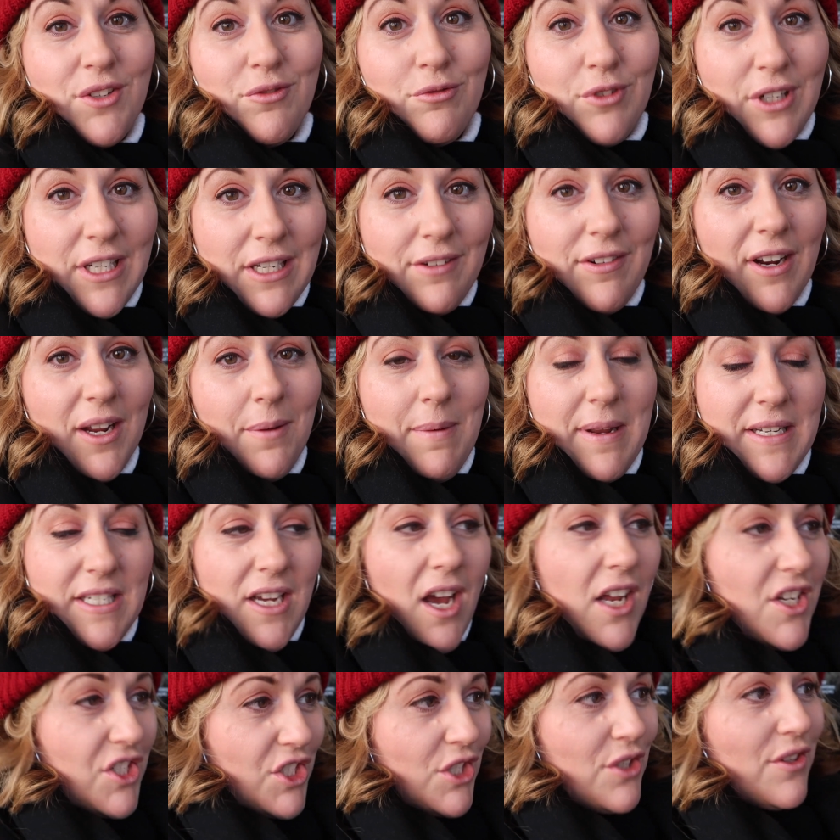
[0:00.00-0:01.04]
I really recommend
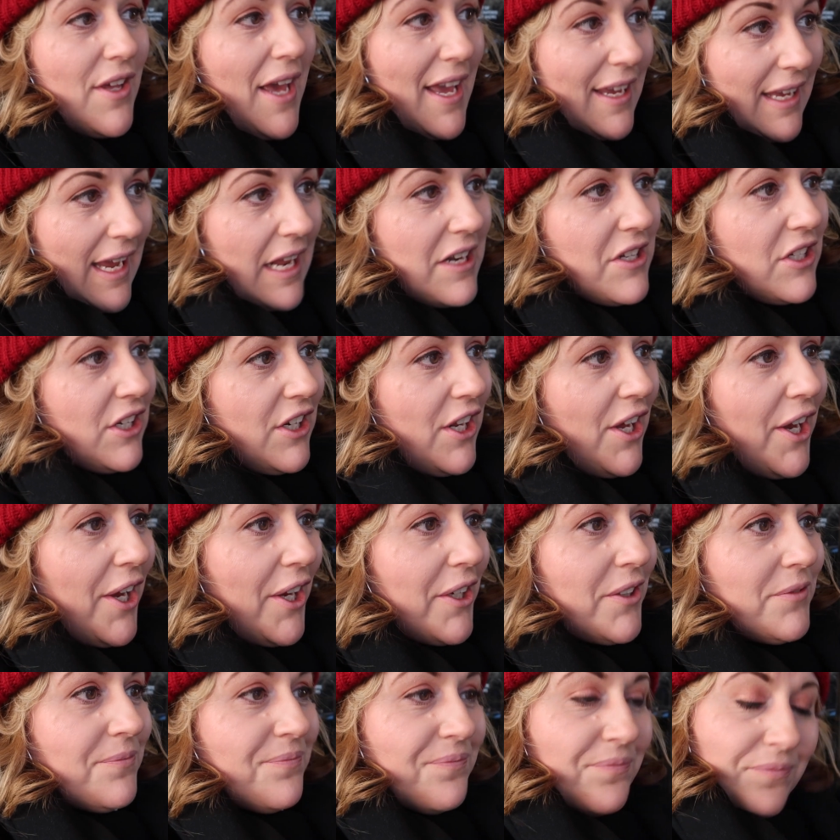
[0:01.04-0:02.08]
it. I'd do that again, you
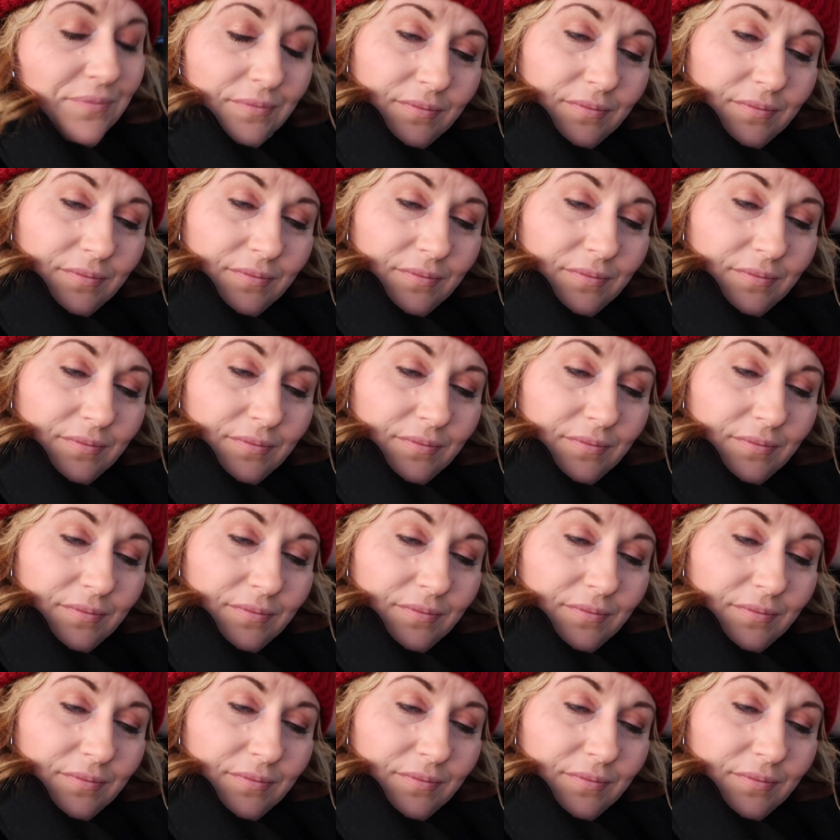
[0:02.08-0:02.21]
know.